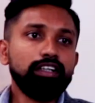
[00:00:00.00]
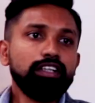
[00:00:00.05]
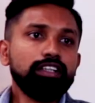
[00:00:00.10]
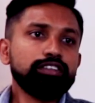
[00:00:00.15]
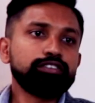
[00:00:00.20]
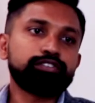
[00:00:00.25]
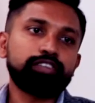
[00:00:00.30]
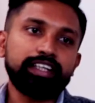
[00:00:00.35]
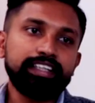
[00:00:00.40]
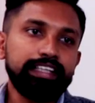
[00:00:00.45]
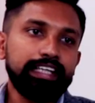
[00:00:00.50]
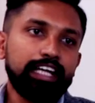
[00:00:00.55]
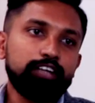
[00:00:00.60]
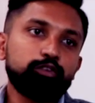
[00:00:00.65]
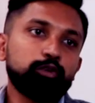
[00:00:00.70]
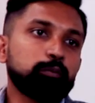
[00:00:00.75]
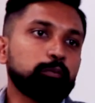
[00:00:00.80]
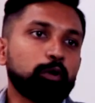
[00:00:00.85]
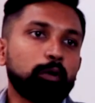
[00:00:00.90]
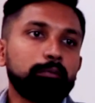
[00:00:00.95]
Finally, I
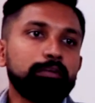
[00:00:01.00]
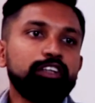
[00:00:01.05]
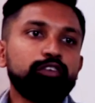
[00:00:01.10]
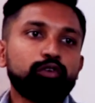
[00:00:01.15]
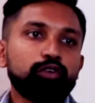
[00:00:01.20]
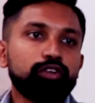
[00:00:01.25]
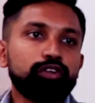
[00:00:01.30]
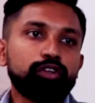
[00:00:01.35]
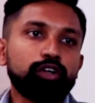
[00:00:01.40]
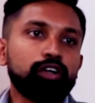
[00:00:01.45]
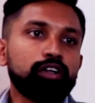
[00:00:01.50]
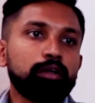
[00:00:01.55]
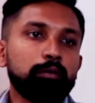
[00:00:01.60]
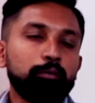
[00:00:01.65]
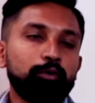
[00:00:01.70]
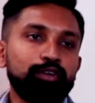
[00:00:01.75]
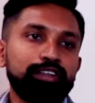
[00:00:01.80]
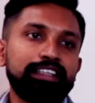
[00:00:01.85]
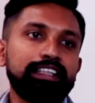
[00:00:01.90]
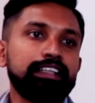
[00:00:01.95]
would probably want to talk
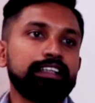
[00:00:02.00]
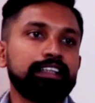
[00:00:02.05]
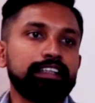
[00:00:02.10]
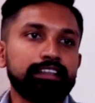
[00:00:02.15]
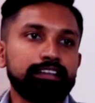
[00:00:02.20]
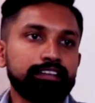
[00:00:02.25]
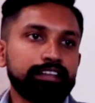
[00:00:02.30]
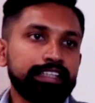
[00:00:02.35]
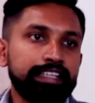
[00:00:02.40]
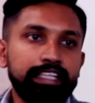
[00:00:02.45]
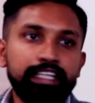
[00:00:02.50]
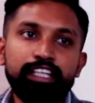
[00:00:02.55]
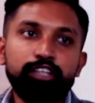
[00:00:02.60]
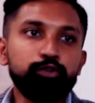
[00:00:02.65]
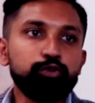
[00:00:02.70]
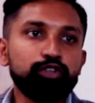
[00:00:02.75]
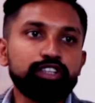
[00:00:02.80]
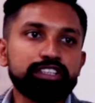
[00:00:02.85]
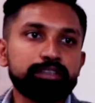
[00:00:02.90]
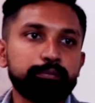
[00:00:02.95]
about the key
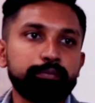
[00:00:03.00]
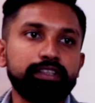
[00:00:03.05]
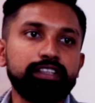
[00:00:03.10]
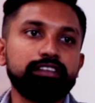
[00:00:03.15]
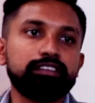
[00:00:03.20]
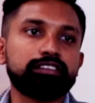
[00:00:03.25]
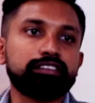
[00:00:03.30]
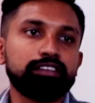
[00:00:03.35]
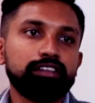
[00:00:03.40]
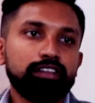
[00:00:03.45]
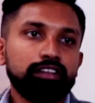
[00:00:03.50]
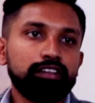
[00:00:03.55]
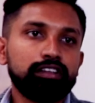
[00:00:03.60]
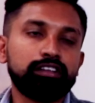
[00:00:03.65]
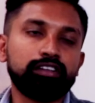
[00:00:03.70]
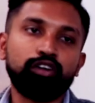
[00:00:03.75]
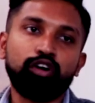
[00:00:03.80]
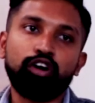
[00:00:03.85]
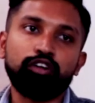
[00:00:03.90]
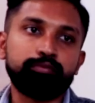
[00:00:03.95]
USPs
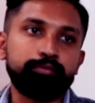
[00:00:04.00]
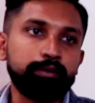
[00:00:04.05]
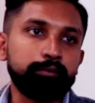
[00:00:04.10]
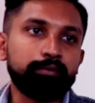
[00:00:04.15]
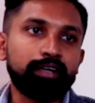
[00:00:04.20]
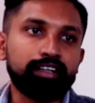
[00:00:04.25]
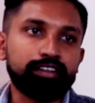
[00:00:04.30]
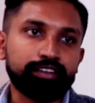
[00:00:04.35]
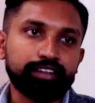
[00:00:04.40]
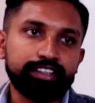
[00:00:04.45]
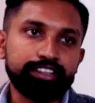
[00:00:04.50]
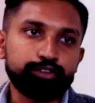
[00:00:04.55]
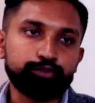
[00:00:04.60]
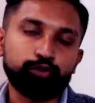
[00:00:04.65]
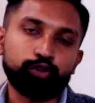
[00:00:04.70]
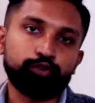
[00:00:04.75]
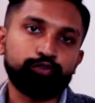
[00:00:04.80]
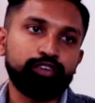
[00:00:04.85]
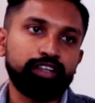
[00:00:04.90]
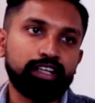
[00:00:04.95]
of Bhimart RISE,
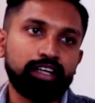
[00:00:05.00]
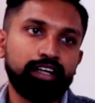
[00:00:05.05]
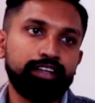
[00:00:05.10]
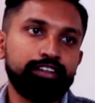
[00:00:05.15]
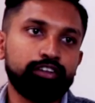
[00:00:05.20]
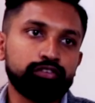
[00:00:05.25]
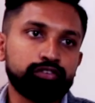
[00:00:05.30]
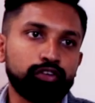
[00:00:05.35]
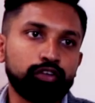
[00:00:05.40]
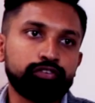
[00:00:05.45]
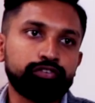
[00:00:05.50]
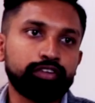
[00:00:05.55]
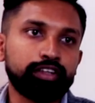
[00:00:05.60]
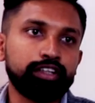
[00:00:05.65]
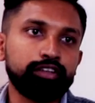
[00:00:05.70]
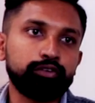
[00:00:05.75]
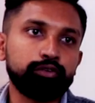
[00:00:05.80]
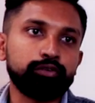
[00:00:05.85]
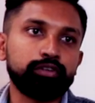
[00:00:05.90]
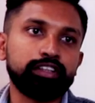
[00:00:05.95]
what we're kind of
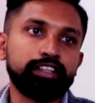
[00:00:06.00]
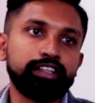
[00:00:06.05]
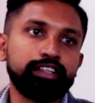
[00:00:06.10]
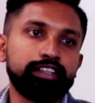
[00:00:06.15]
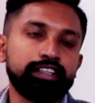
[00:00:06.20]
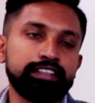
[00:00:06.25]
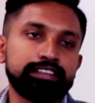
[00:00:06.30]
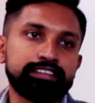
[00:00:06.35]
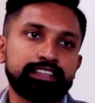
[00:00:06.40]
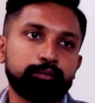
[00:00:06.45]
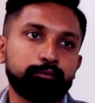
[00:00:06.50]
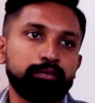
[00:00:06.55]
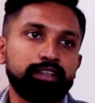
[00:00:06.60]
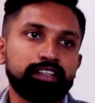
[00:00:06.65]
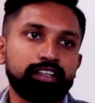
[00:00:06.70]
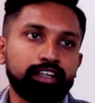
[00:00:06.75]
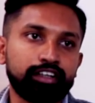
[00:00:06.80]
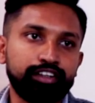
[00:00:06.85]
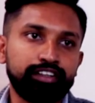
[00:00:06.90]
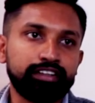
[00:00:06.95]
offering to the retail segment
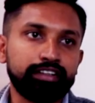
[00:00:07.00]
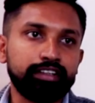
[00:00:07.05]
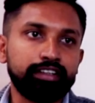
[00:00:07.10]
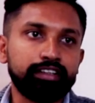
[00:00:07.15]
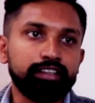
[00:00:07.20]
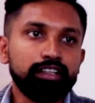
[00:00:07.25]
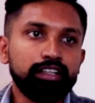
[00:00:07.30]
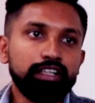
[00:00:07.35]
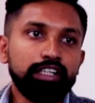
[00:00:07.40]
currently.